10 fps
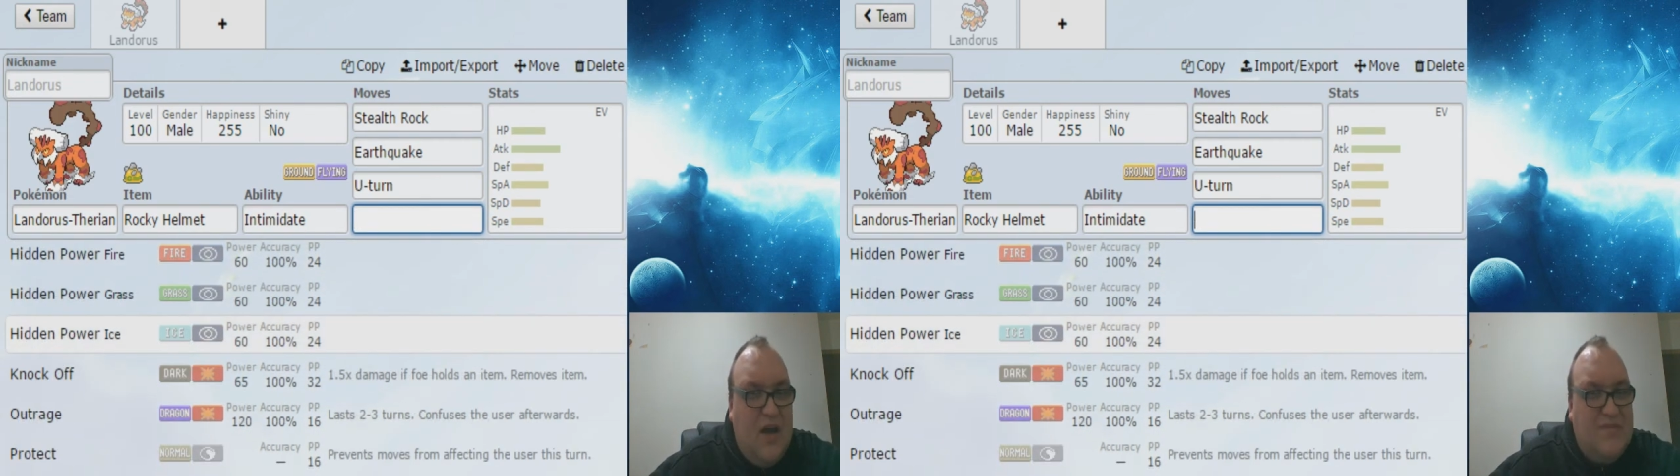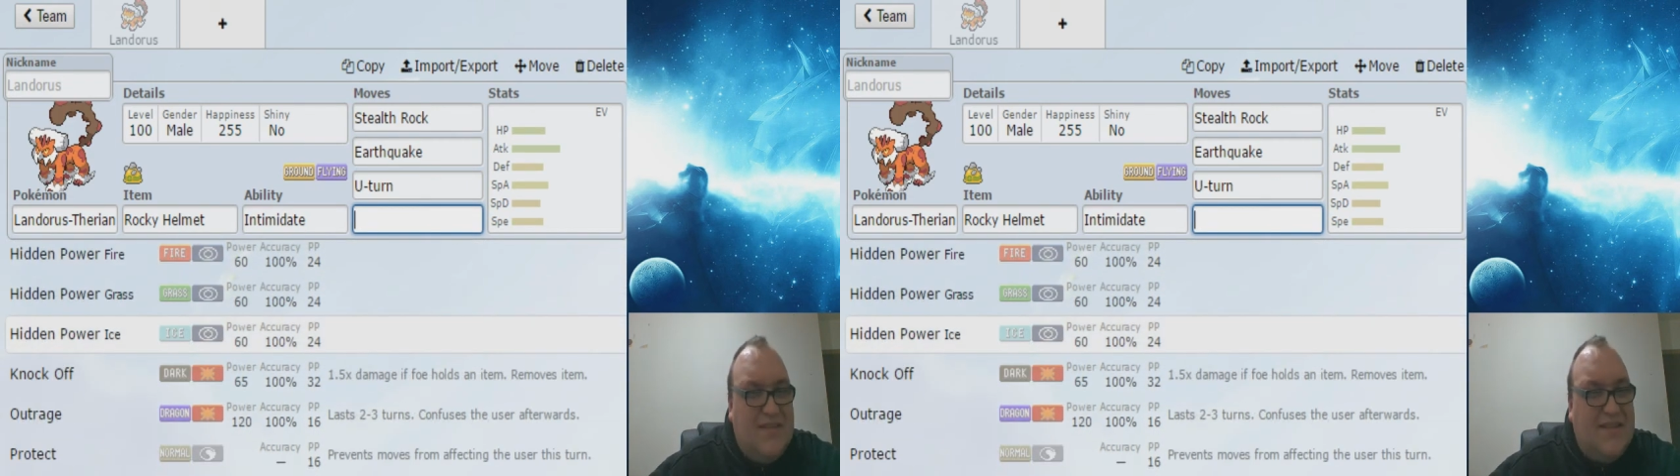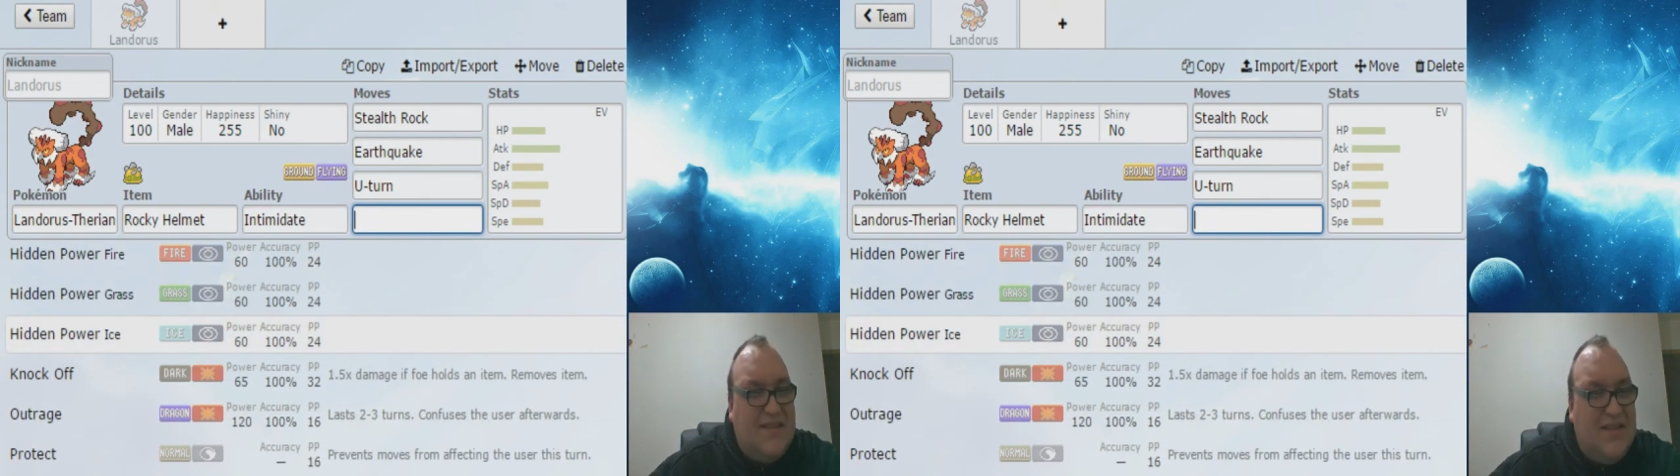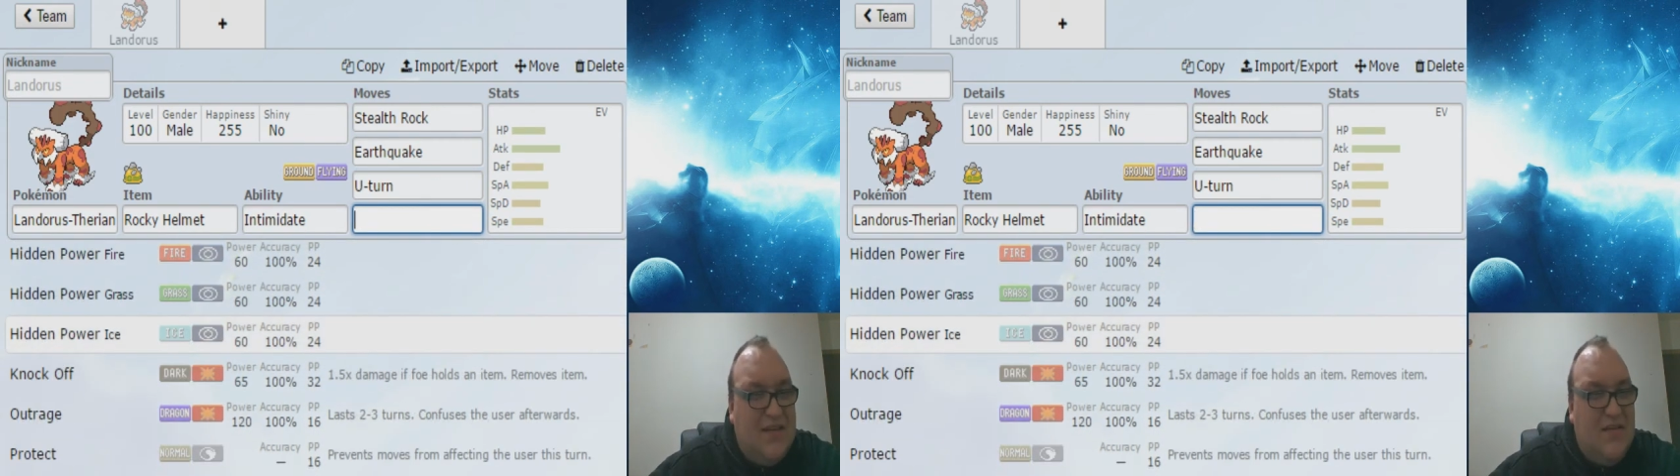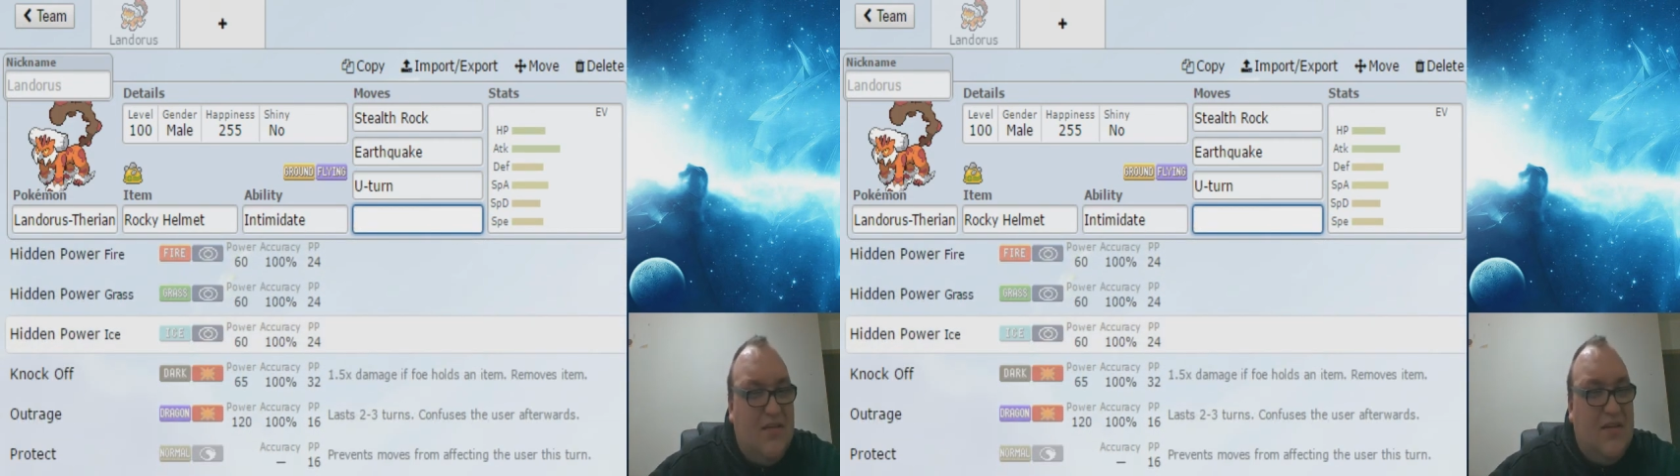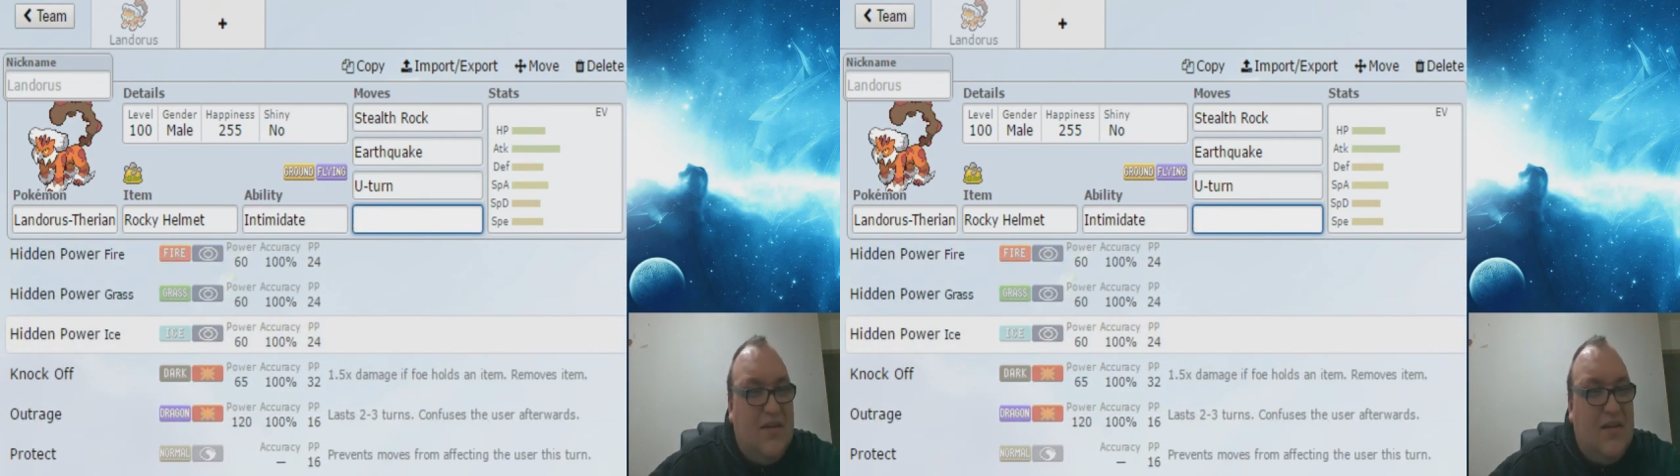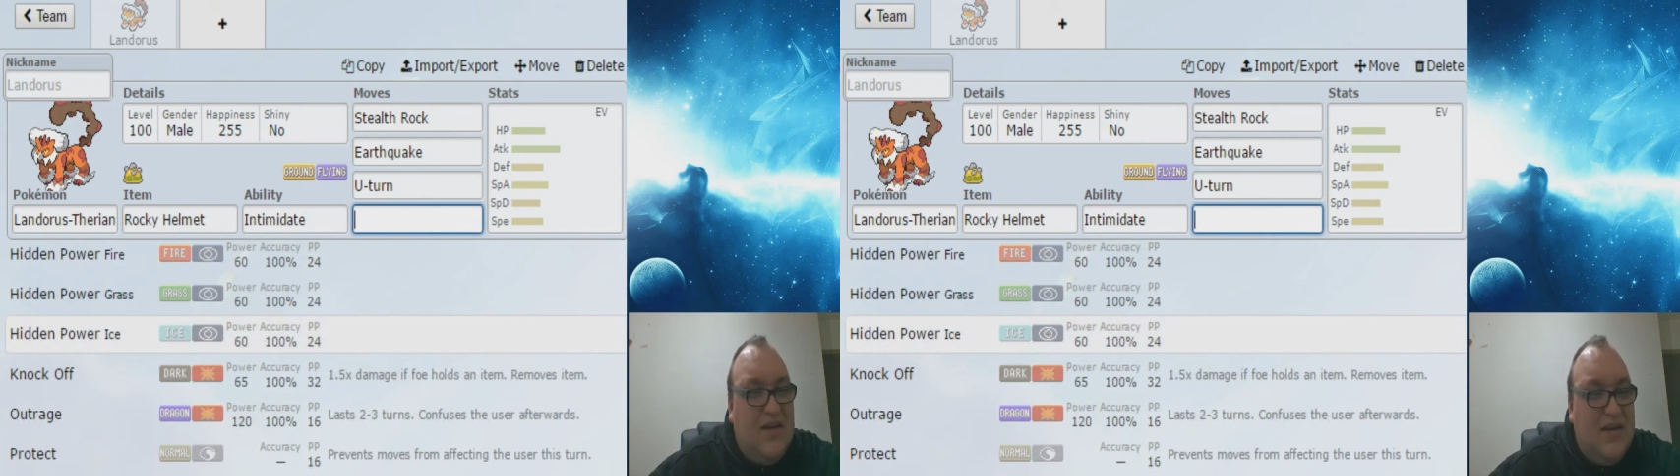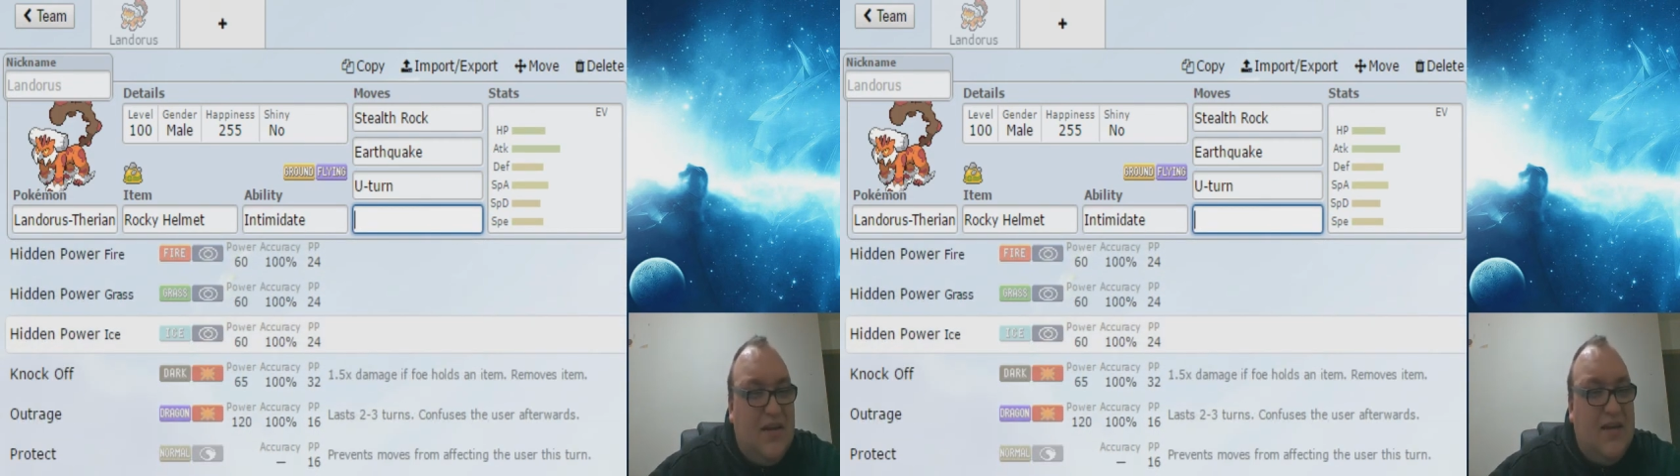I'm still
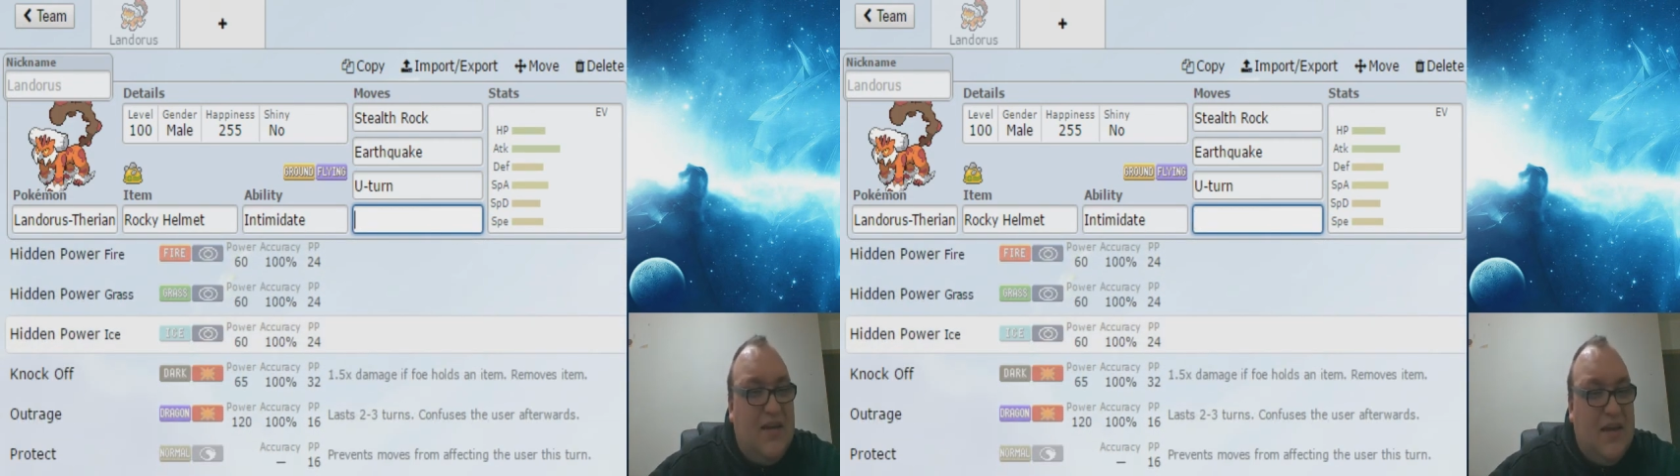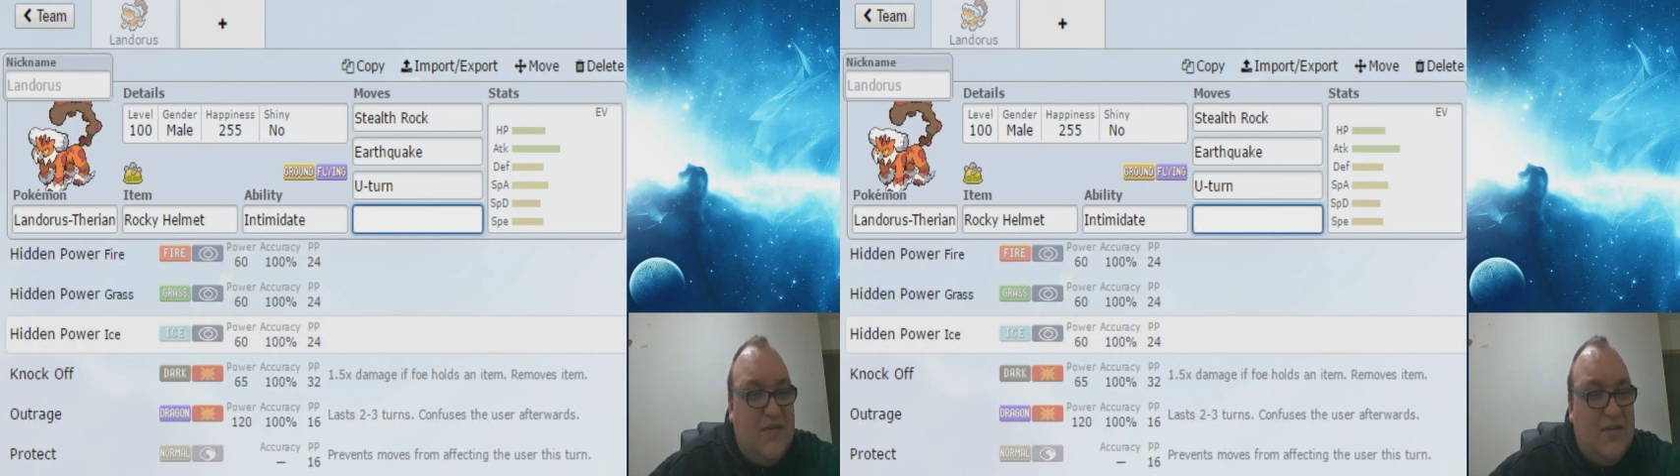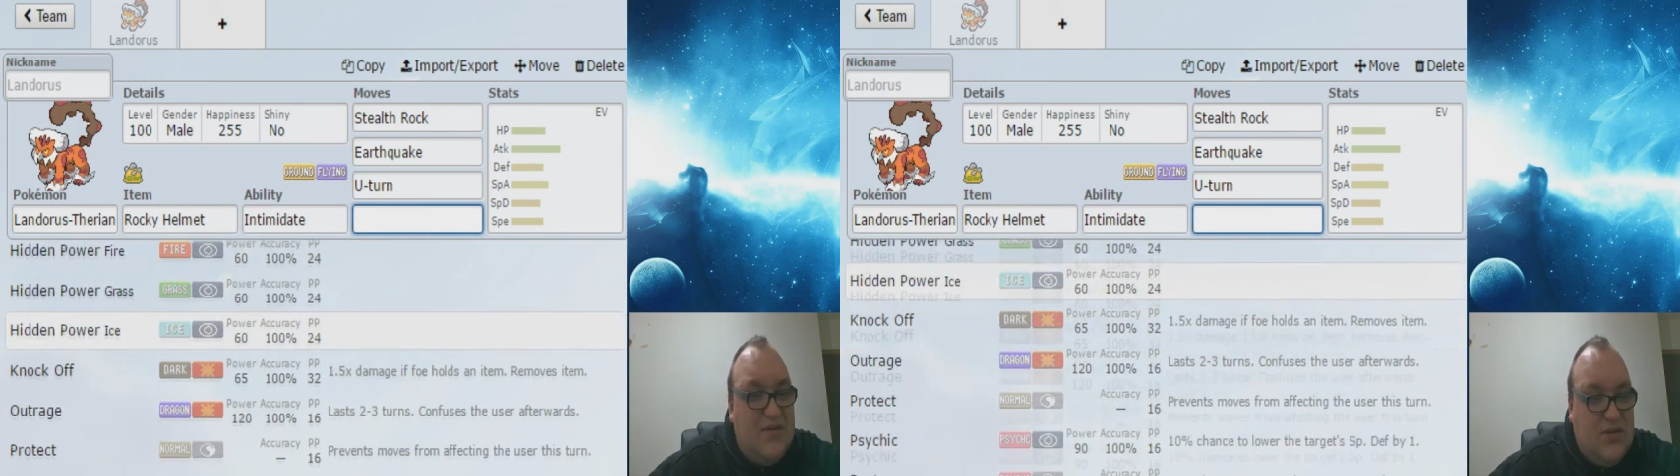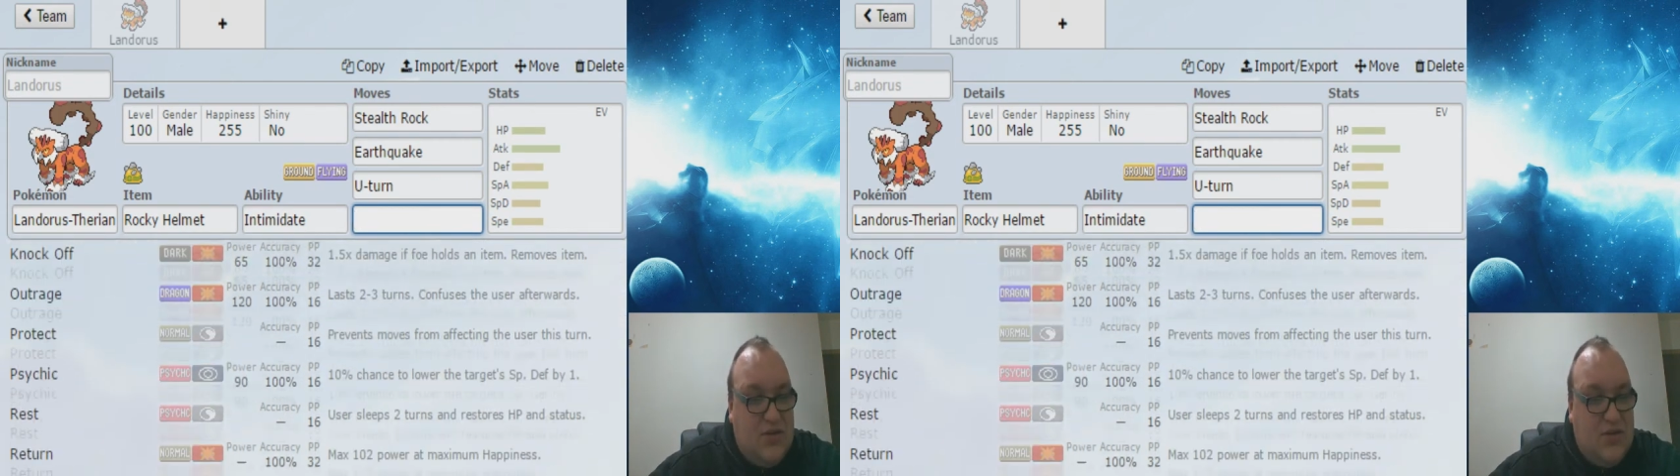gonna give it